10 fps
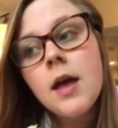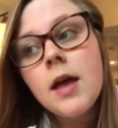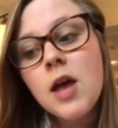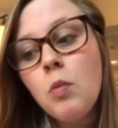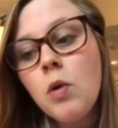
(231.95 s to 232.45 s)

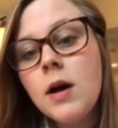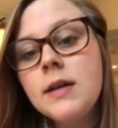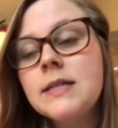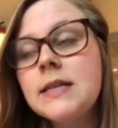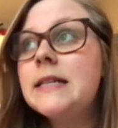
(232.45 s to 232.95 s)
It
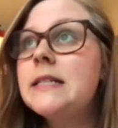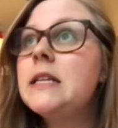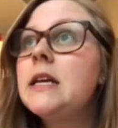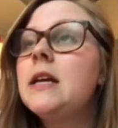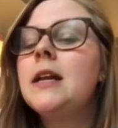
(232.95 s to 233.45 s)
was
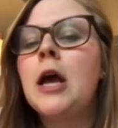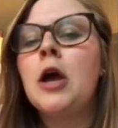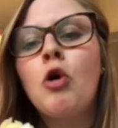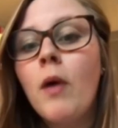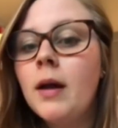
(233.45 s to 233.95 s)
indeed
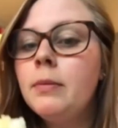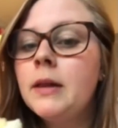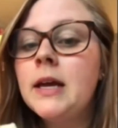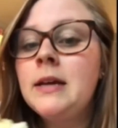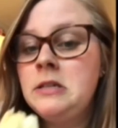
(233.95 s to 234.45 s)

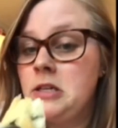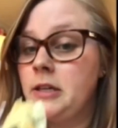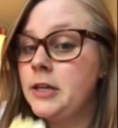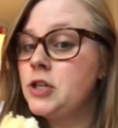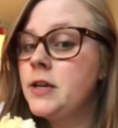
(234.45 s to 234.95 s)
incredibly
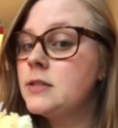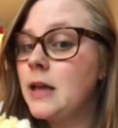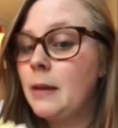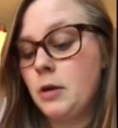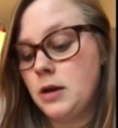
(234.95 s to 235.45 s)
delicious.
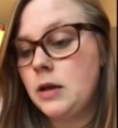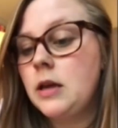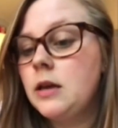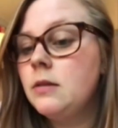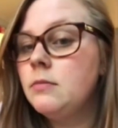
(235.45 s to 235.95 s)
I'm gonna
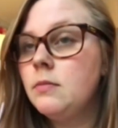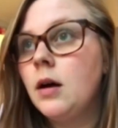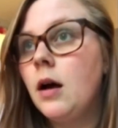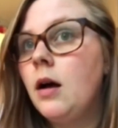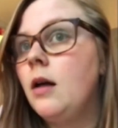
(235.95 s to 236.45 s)
eat
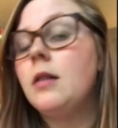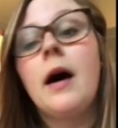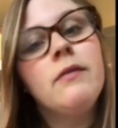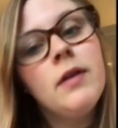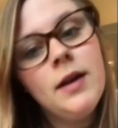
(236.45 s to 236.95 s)
a lot
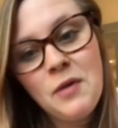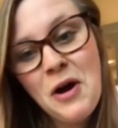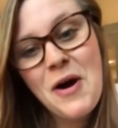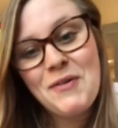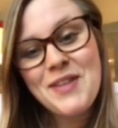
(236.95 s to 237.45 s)
of it
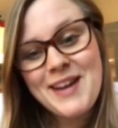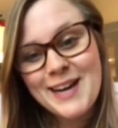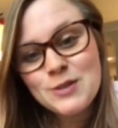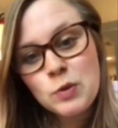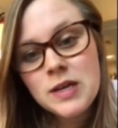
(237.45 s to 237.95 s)
over the
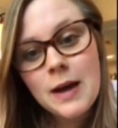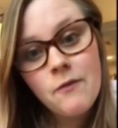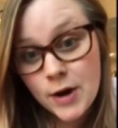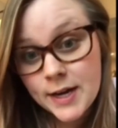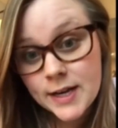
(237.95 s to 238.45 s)
next week. I'm
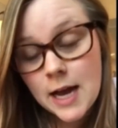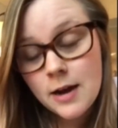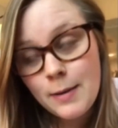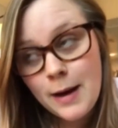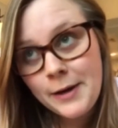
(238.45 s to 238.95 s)
very excited
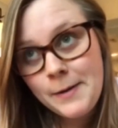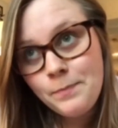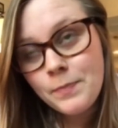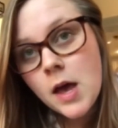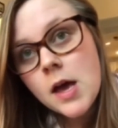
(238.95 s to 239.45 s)
about it.
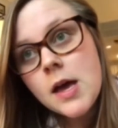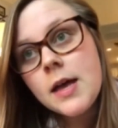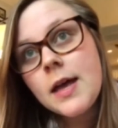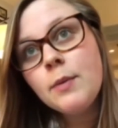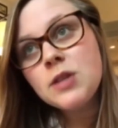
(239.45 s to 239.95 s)
It was